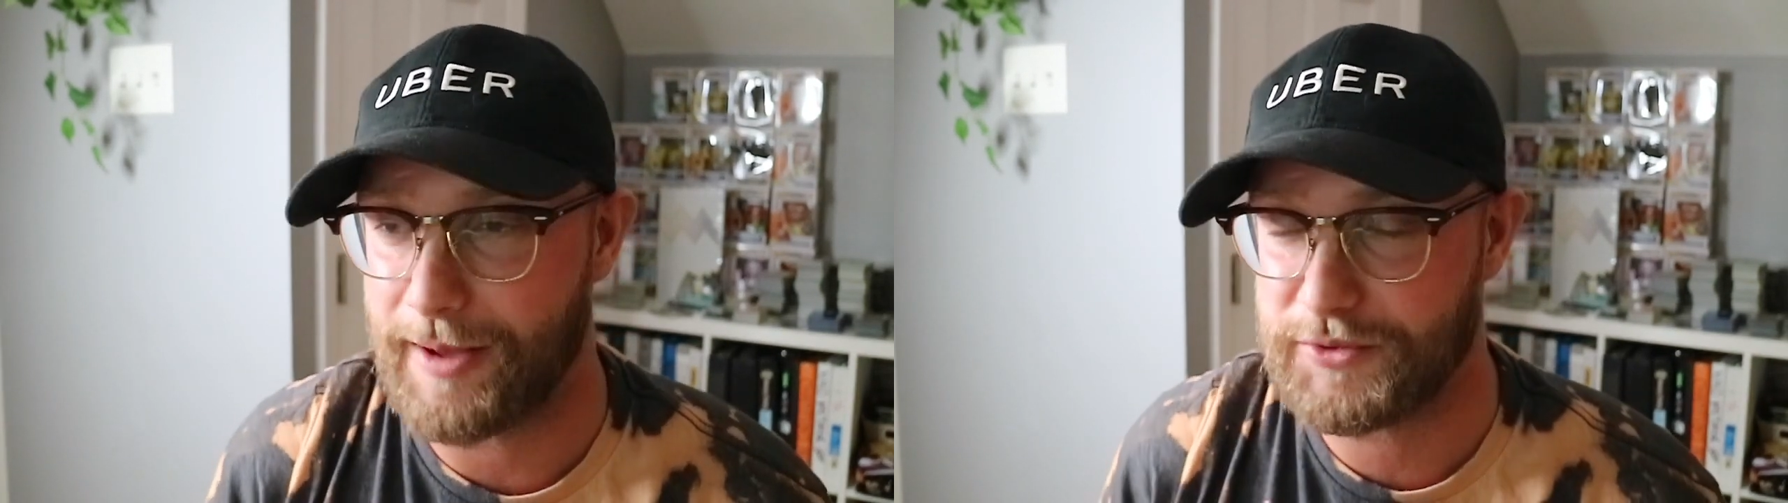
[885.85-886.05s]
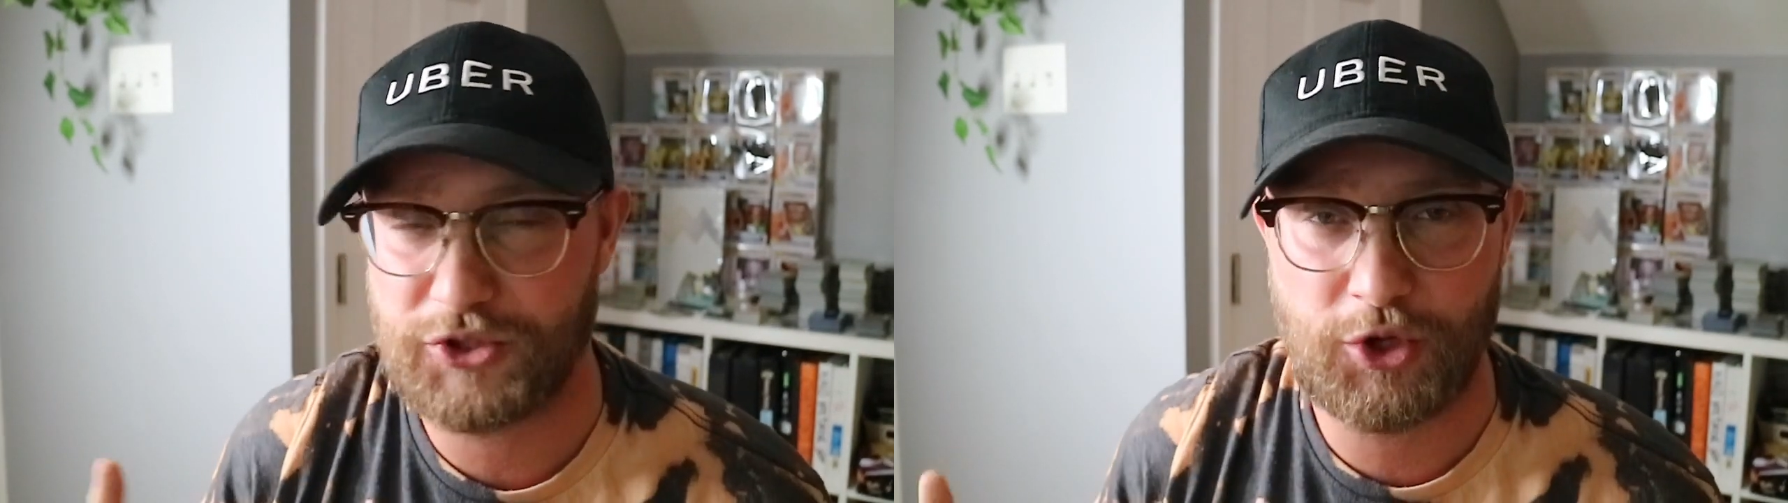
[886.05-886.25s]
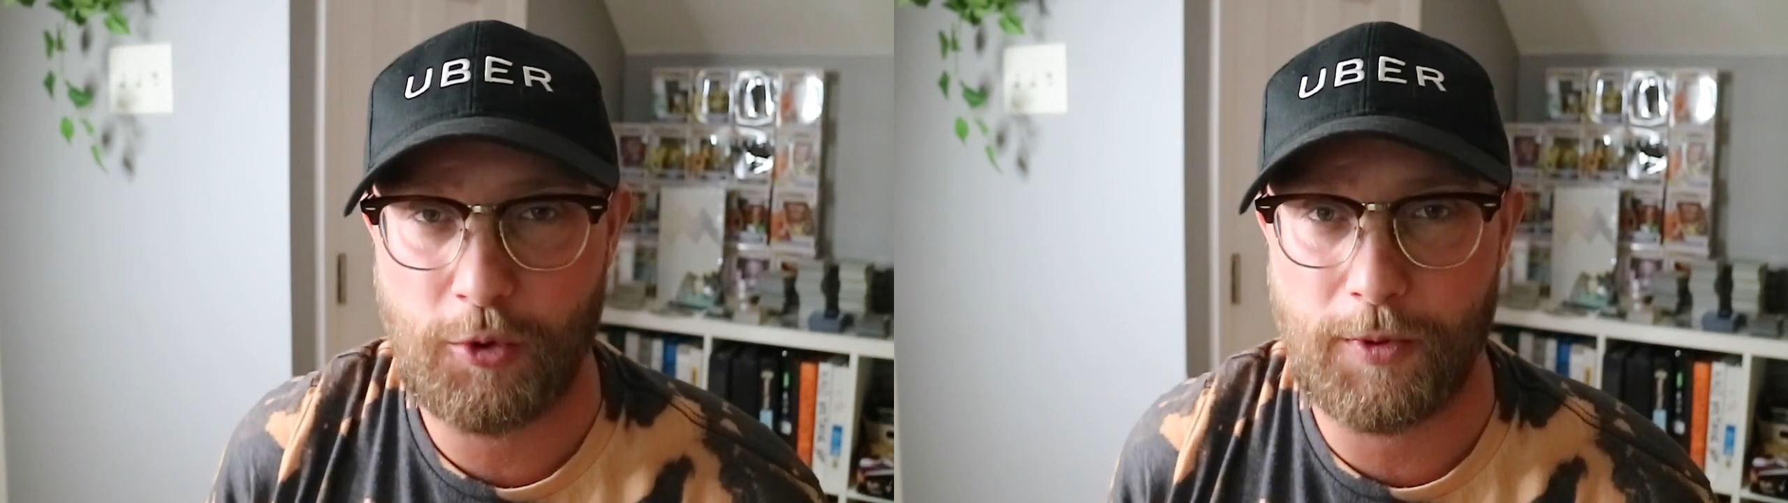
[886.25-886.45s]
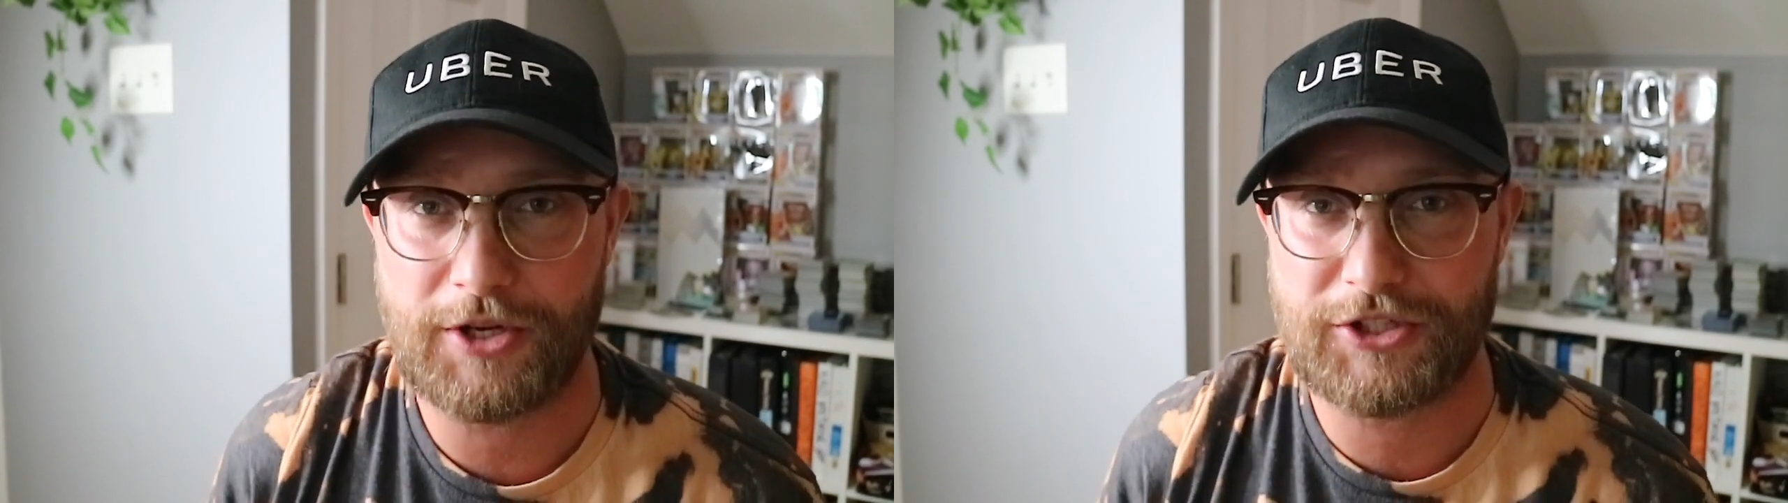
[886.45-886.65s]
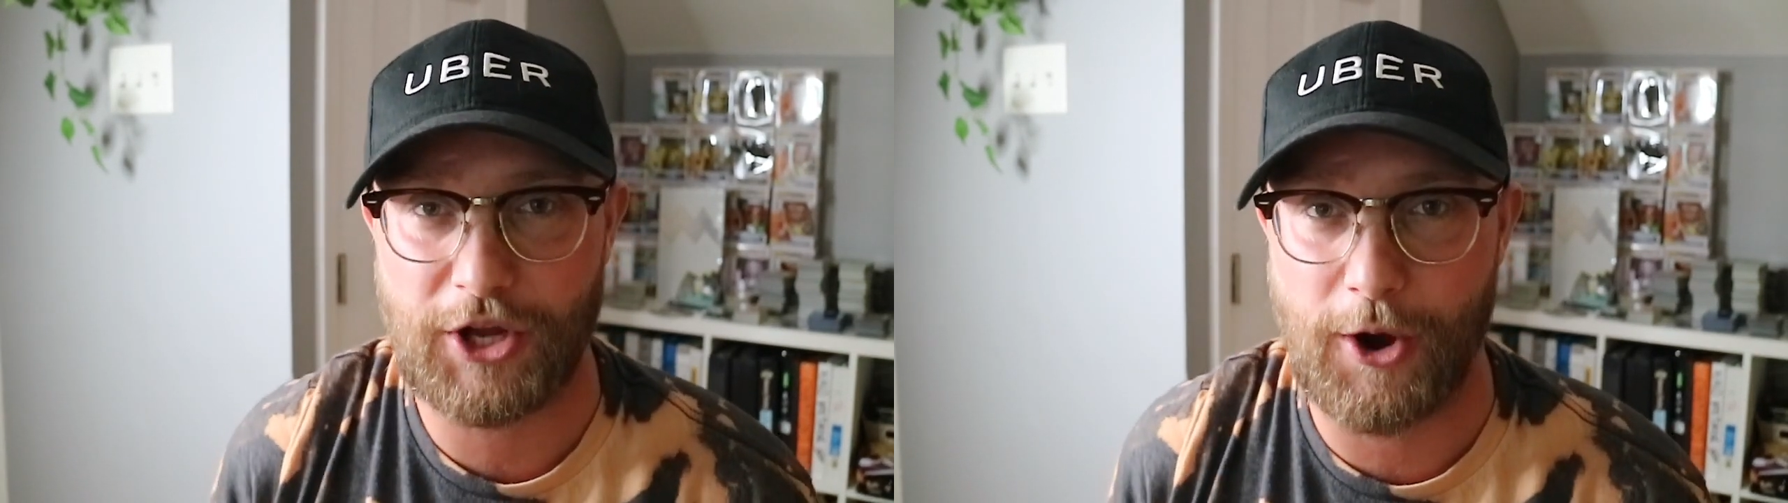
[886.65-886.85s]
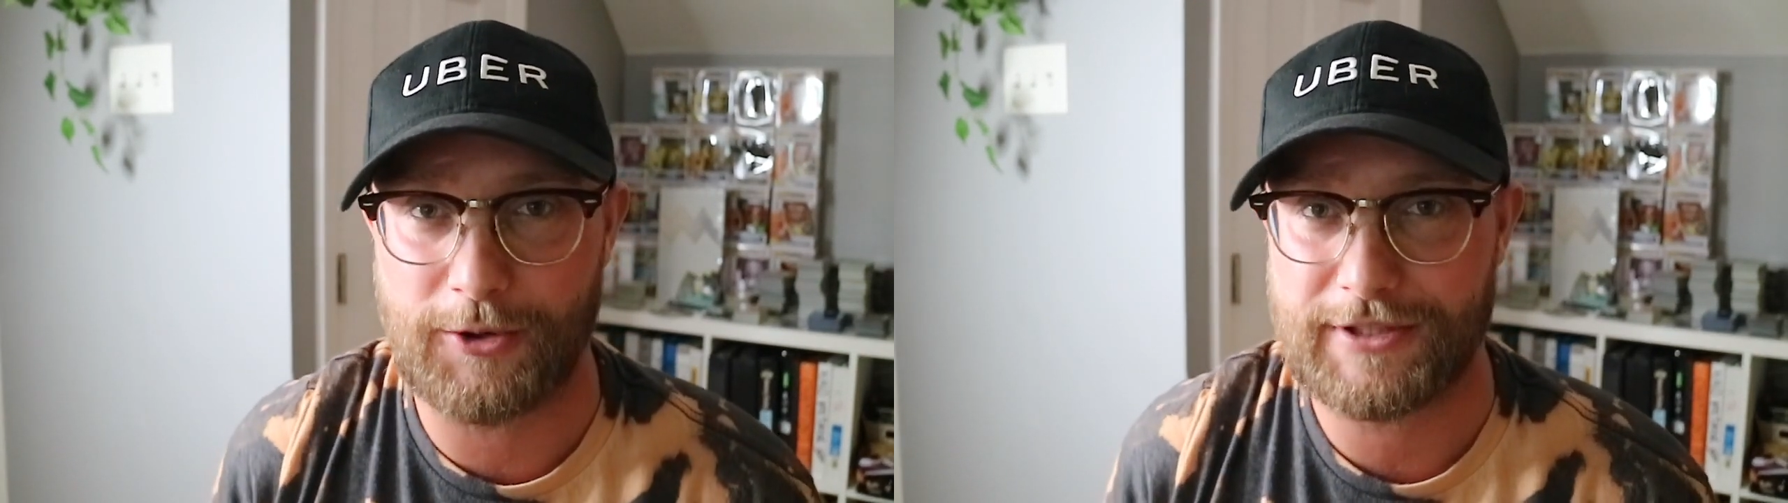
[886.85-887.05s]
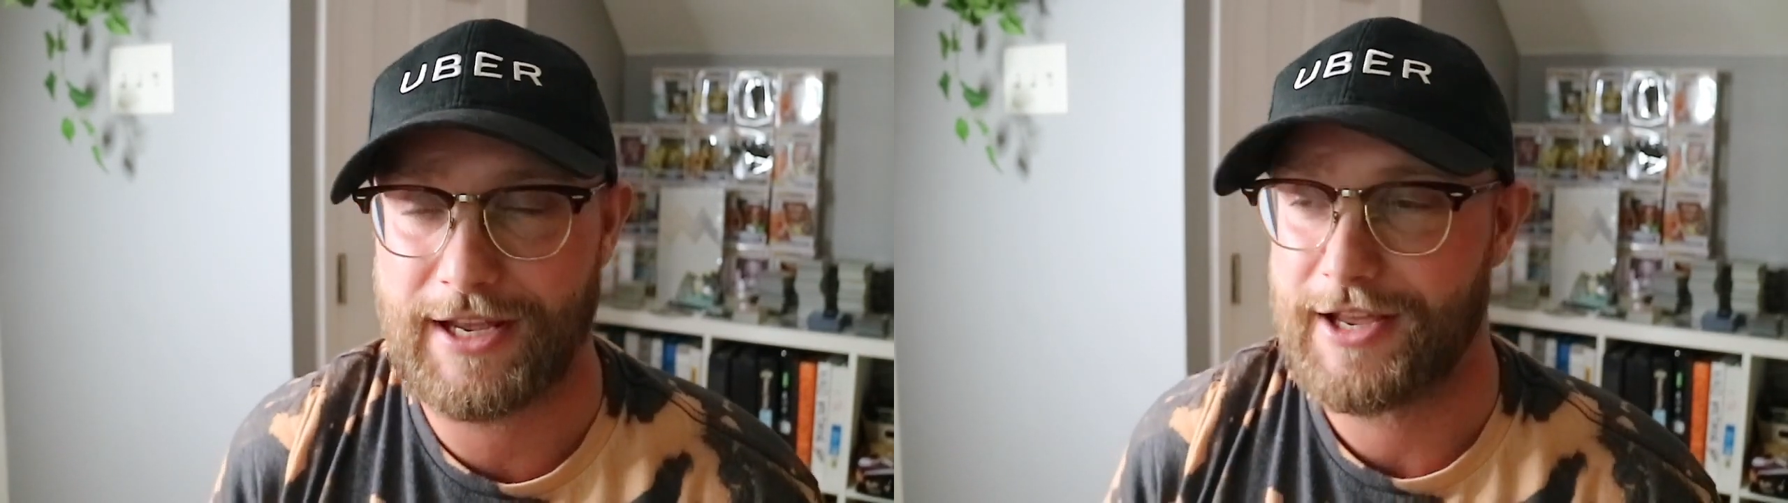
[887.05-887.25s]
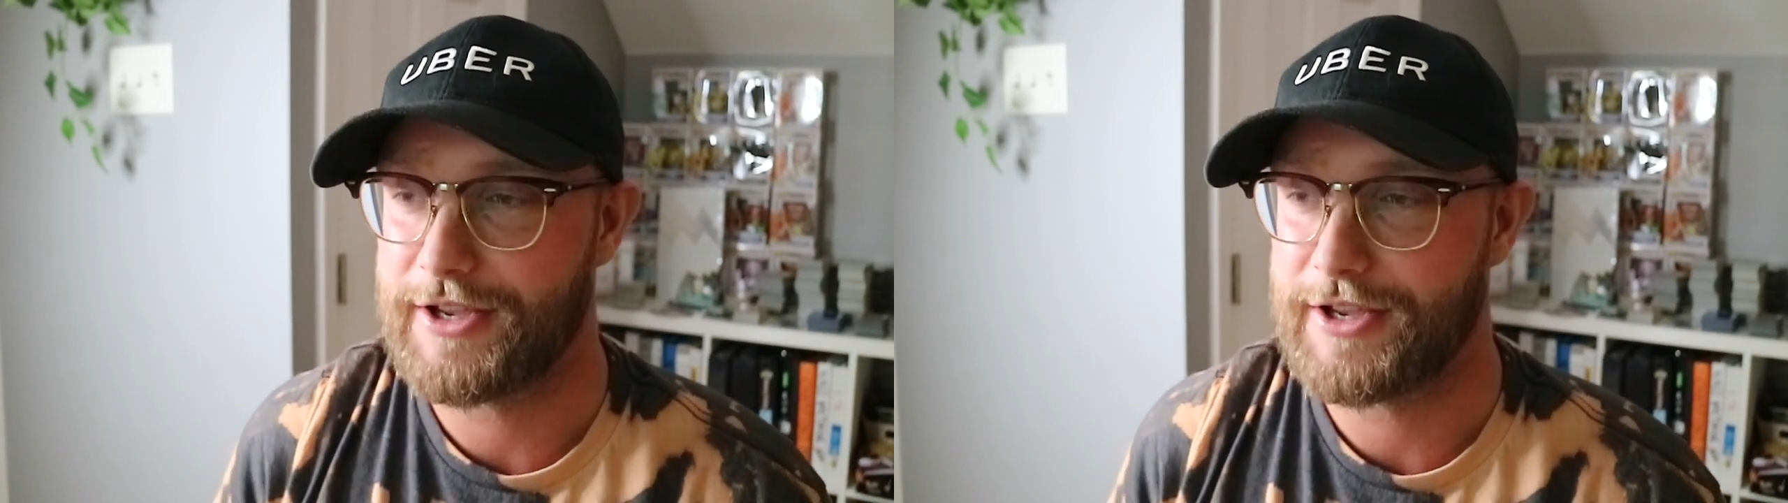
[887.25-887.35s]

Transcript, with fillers: I'm super stoked